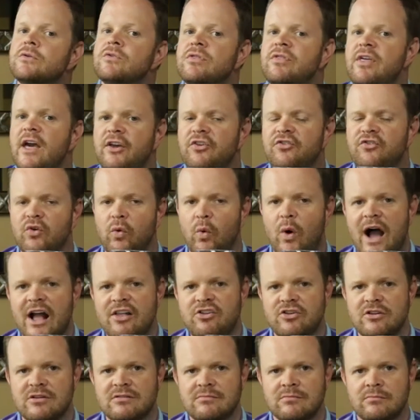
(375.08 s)
Thanks for
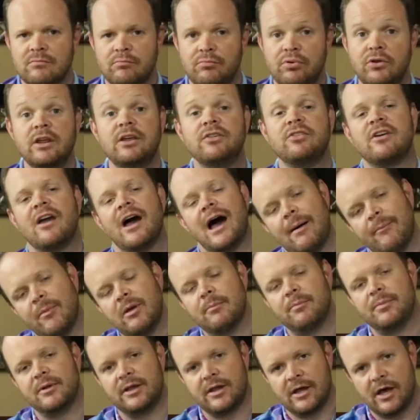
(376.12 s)
watching. Please
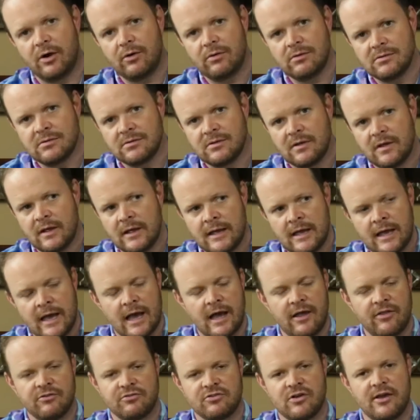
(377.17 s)
comment below.
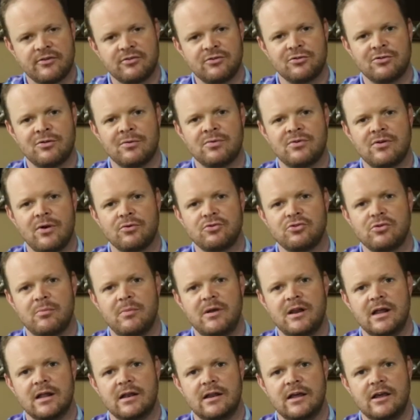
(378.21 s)
There's also some social
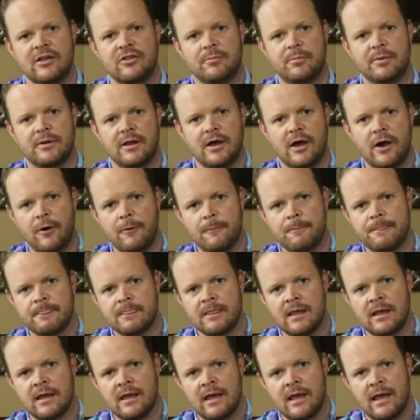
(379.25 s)
media links below.
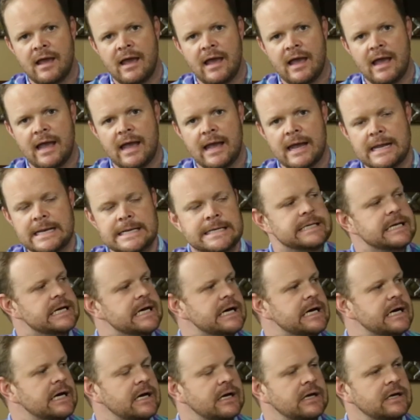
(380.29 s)
And
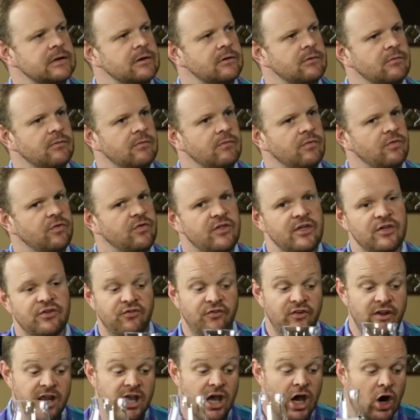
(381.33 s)
this
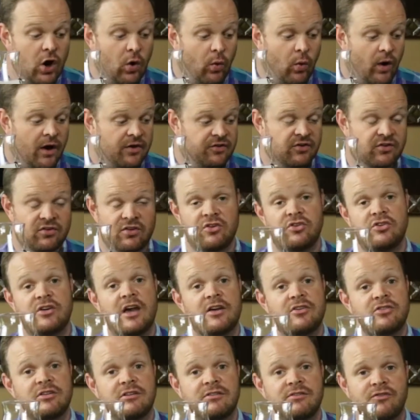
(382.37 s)
video was a
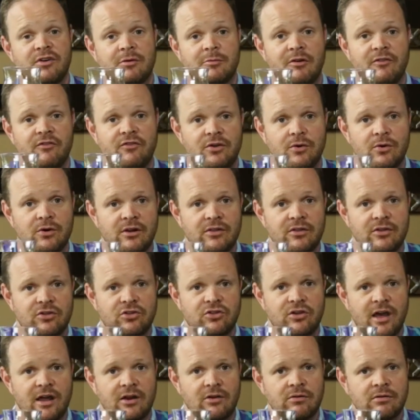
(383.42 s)
suggestion from a viewer to this
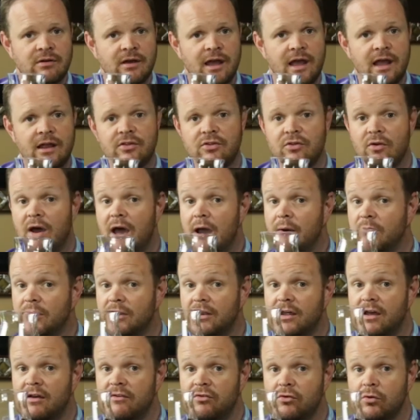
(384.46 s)
channel, and so I would
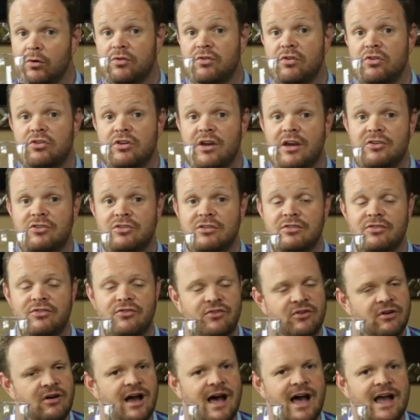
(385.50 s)
love your suggestions
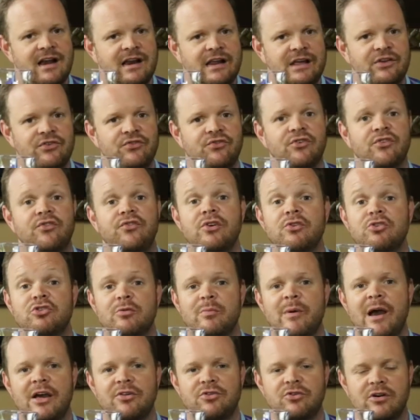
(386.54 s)
for ideas for future
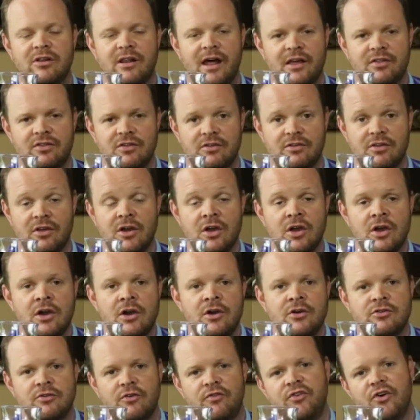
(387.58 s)
masterclasses.
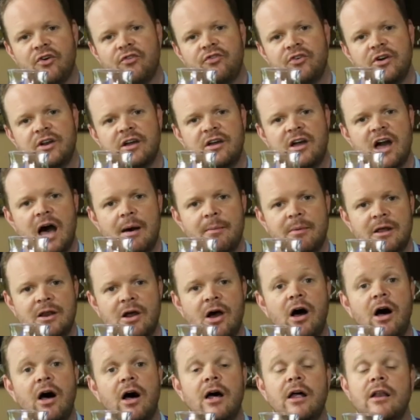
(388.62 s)
So feel free to comment
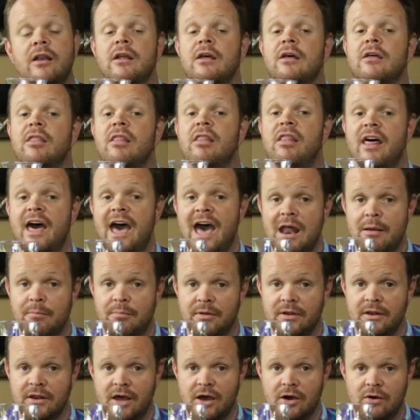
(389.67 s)
on that
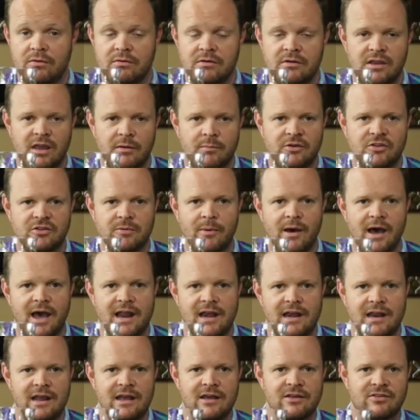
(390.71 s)
below. Give me some
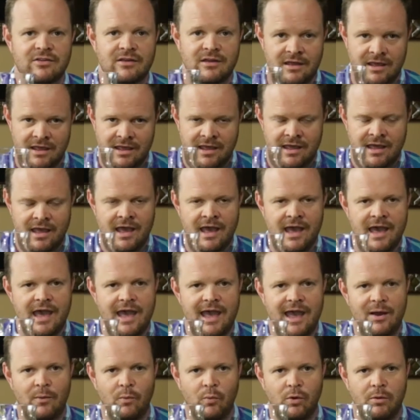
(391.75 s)
ideas,
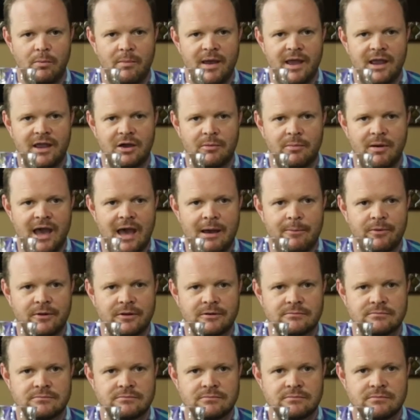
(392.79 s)
and we'll make them happen.
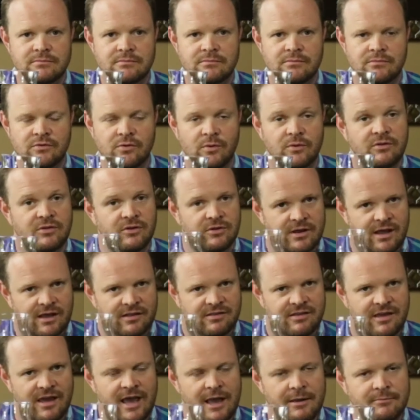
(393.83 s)
So until
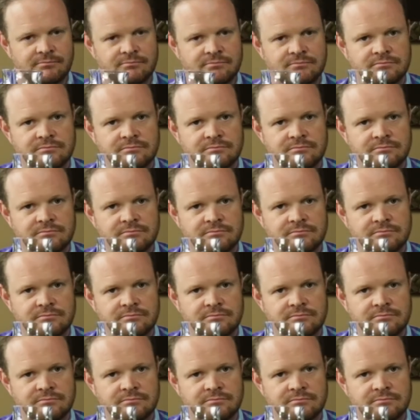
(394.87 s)
next time,